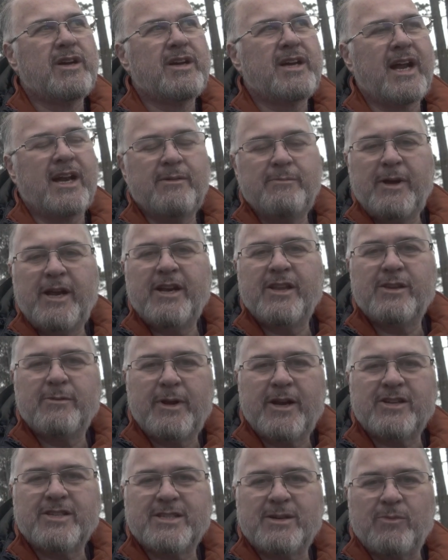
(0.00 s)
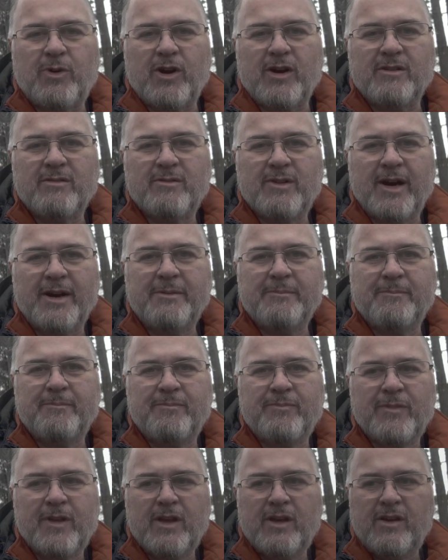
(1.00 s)
kind of meet in the middle somewhere, right?
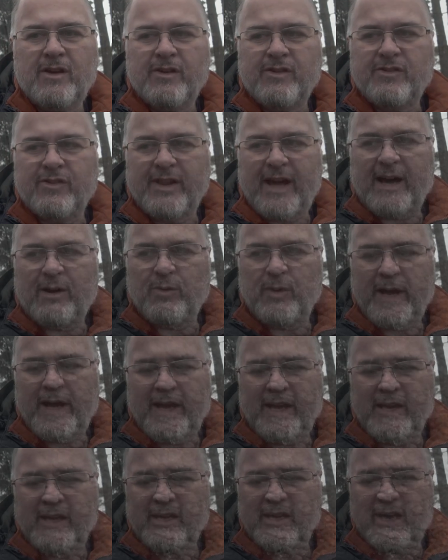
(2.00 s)
So that way